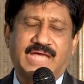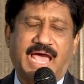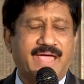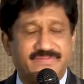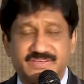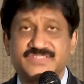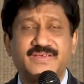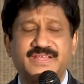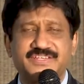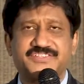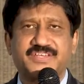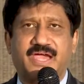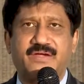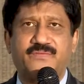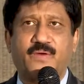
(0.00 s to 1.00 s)
I was very
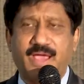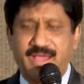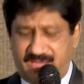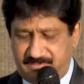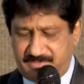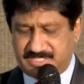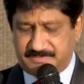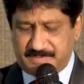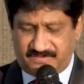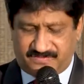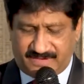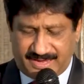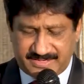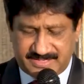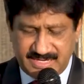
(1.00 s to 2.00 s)
sad. Why I missed my
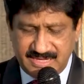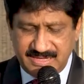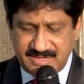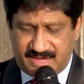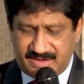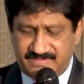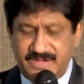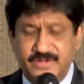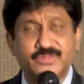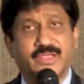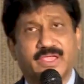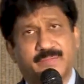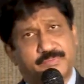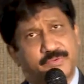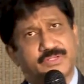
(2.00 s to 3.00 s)
flight? I went to
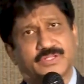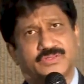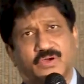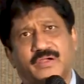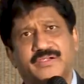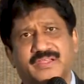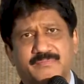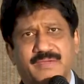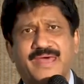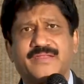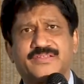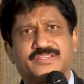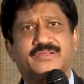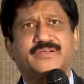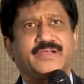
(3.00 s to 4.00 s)
the airport authority
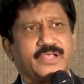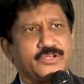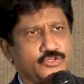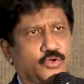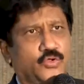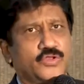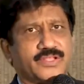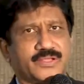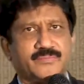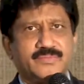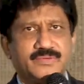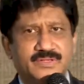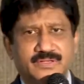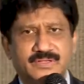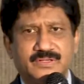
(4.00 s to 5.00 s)
manager and I told him,
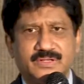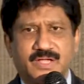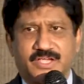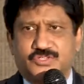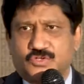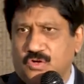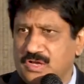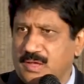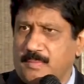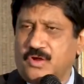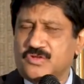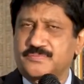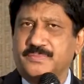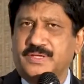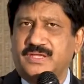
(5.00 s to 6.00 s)
I told
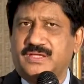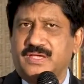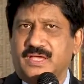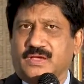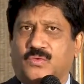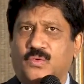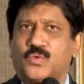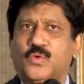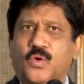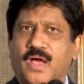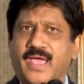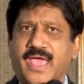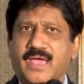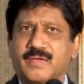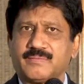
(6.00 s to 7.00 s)
about me, who
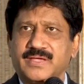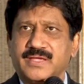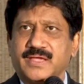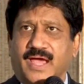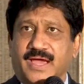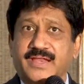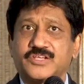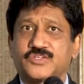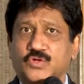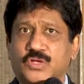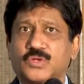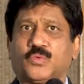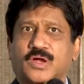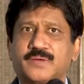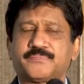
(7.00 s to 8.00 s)
I am, and I
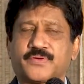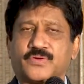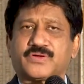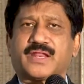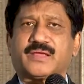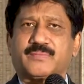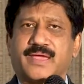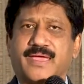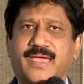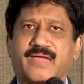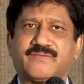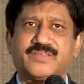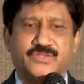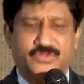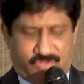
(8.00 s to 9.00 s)
told what program I
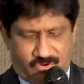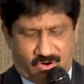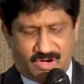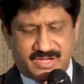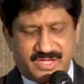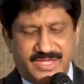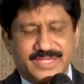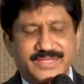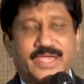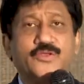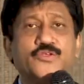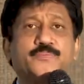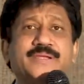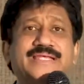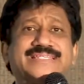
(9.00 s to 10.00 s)
have in New York.
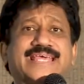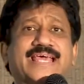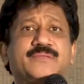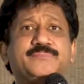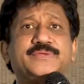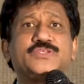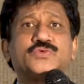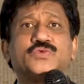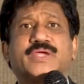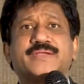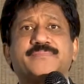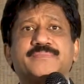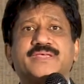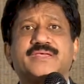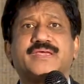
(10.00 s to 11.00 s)
Can you please help me to
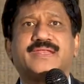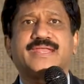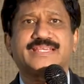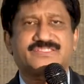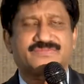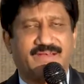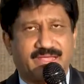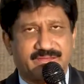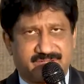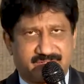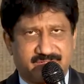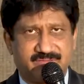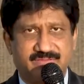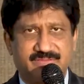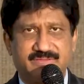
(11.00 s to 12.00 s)
get me a next
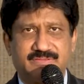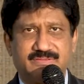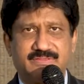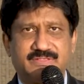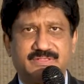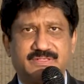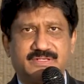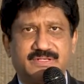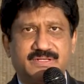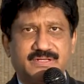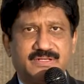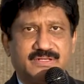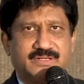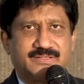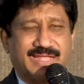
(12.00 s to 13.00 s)
flight?
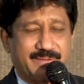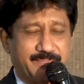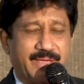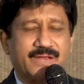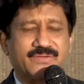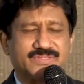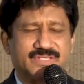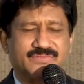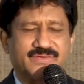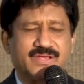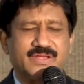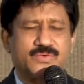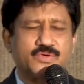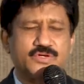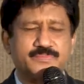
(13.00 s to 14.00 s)
That man was a
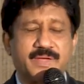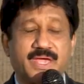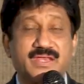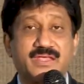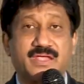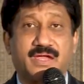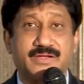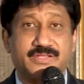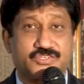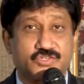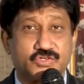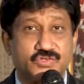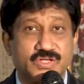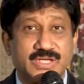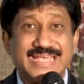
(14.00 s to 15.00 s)
very good man, he
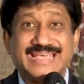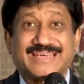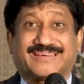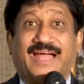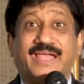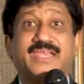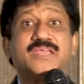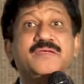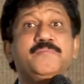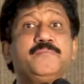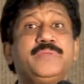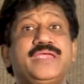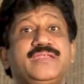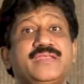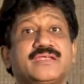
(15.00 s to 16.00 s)
understood. And
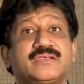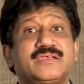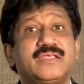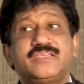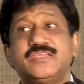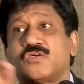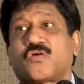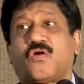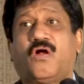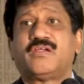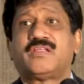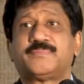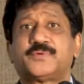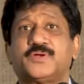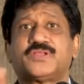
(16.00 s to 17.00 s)
immediately he
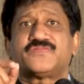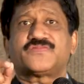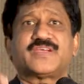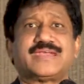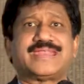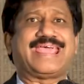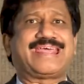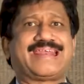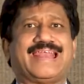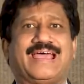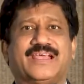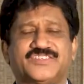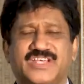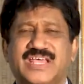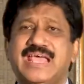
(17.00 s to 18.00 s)
called up to different
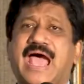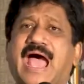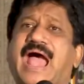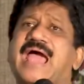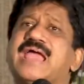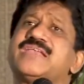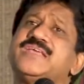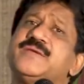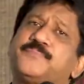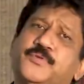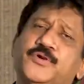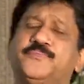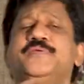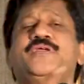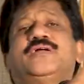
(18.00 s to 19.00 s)
airlines and he
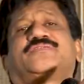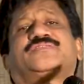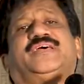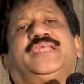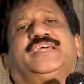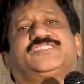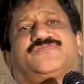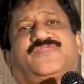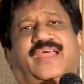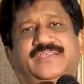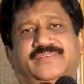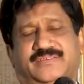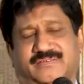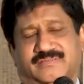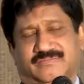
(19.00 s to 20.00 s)
put me onto the next
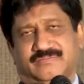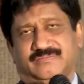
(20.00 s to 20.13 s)
flight.